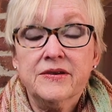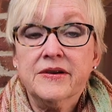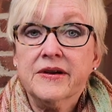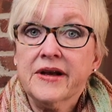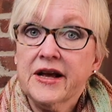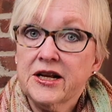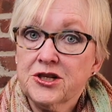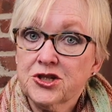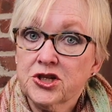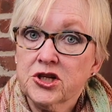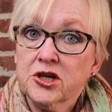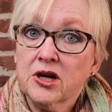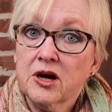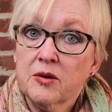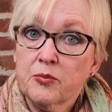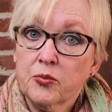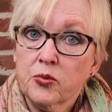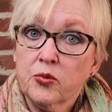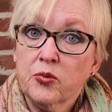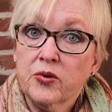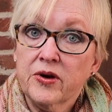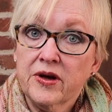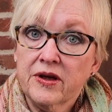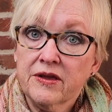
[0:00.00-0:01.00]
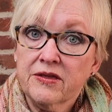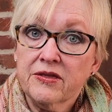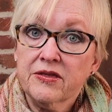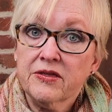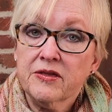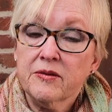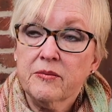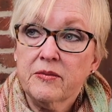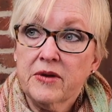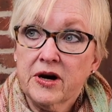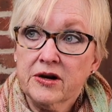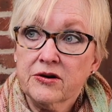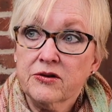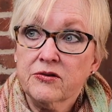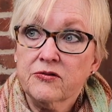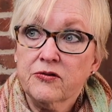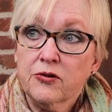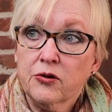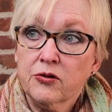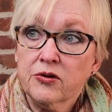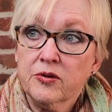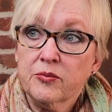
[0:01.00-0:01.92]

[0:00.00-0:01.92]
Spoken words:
catching up with Modern Folk